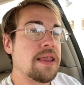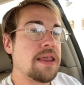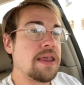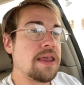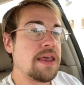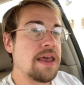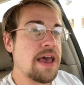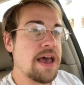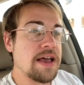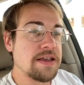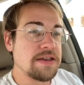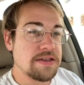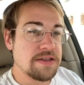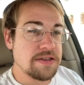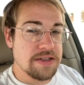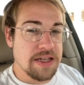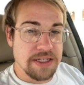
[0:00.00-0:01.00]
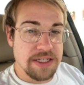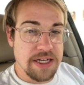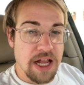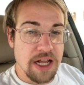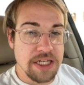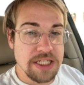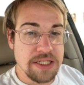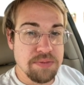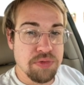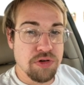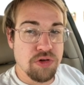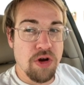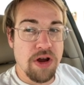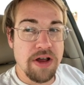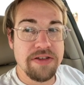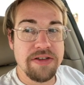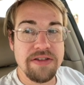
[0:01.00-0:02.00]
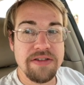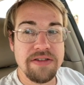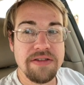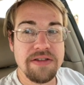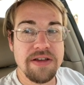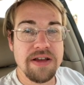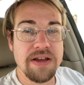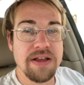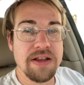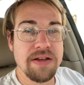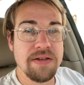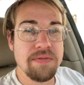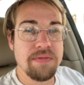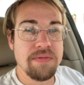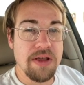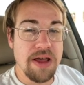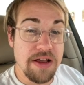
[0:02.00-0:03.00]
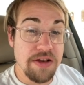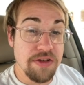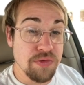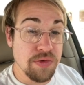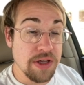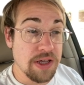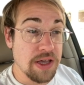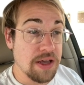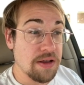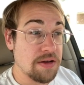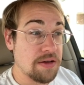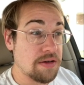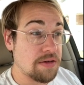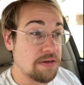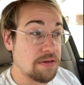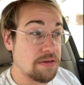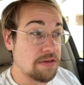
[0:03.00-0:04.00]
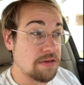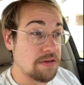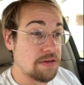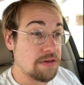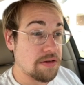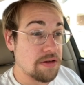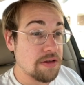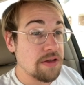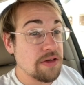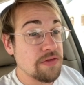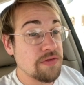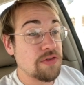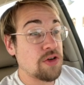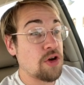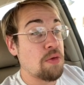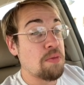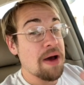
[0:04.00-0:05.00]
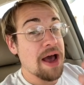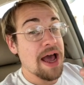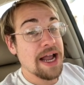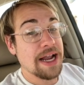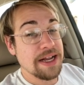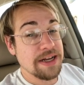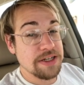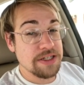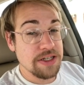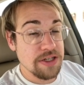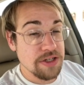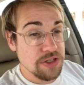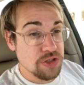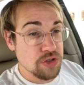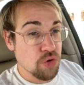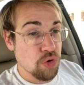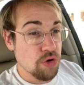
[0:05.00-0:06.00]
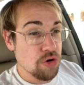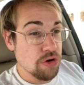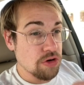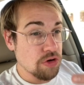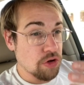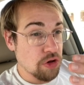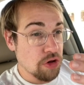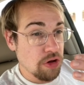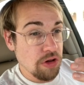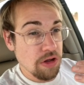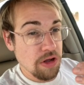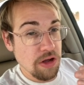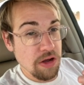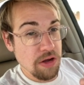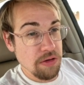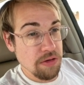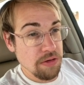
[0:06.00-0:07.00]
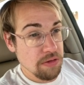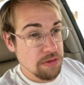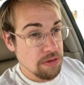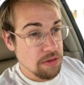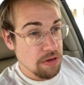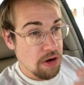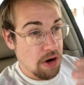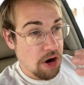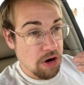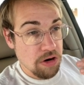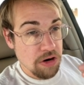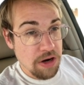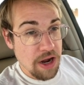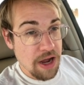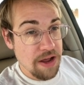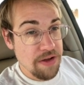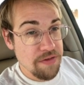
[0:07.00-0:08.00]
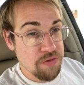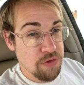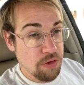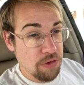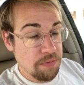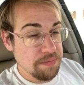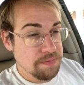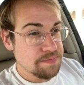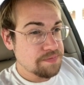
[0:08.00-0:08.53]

yes, technology progresses, and as we get, if you go back into historical uh, archival